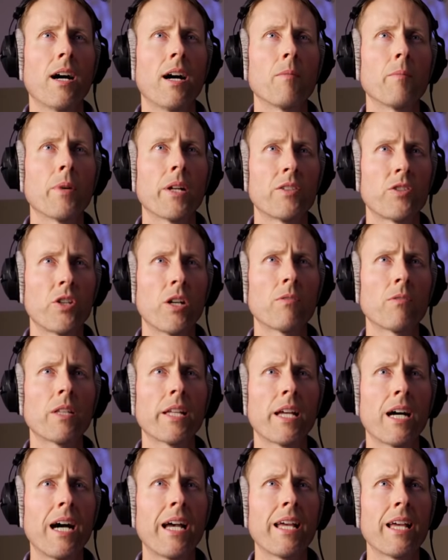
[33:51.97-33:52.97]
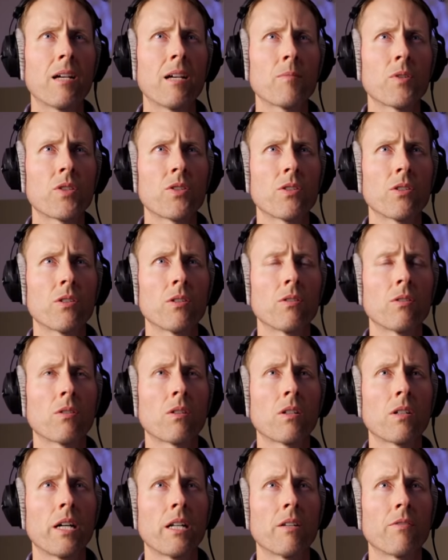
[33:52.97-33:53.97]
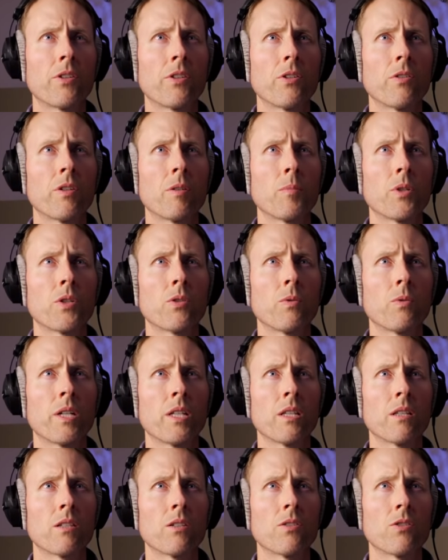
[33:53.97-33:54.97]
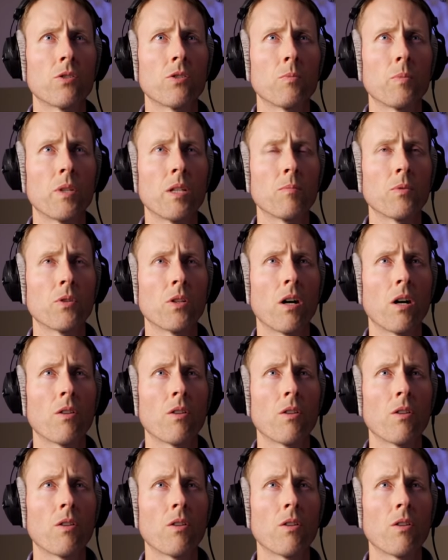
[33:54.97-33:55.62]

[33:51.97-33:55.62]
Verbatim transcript: Um, but generally, I am still kind of queuing between the two people,